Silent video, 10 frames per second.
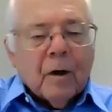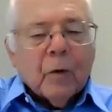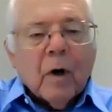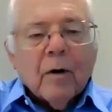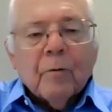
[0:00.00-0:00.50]

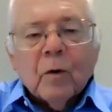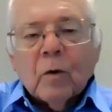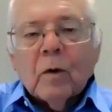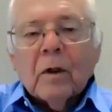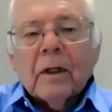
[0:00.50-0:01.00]
temporary
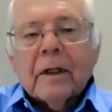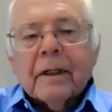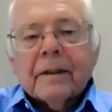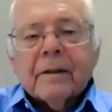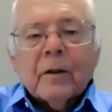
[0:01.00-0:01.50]
rule
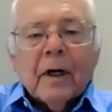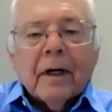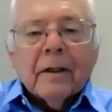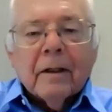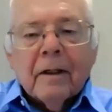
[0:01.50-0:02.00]
is
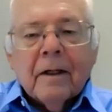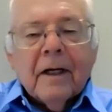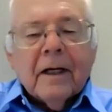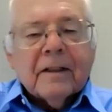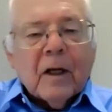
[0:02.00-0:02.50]
that
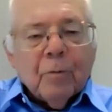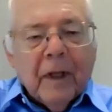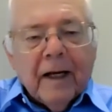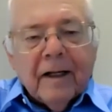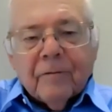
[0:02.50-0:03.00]
estate
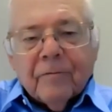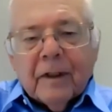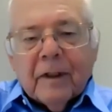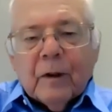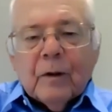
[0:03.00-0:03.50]
planning
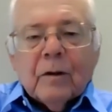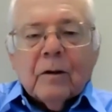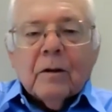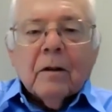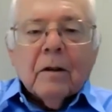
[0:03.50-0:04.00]

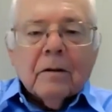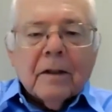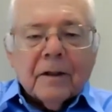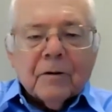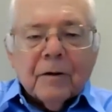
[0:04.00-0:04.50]
fees,
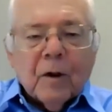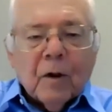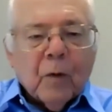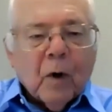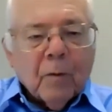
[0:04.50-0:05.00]
tax
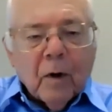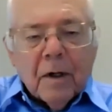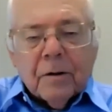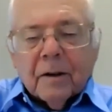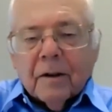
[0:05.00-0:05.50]
return
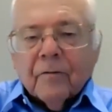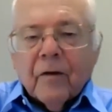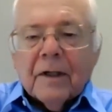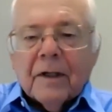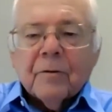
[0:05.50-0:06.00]
preparation and
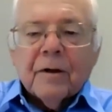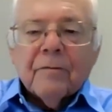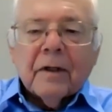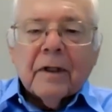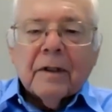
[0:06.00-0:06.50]

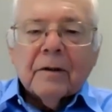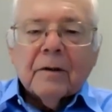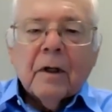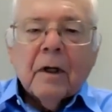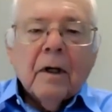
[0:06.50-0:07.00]
advisory
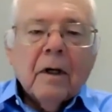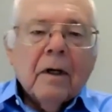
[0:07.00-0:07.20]
fees,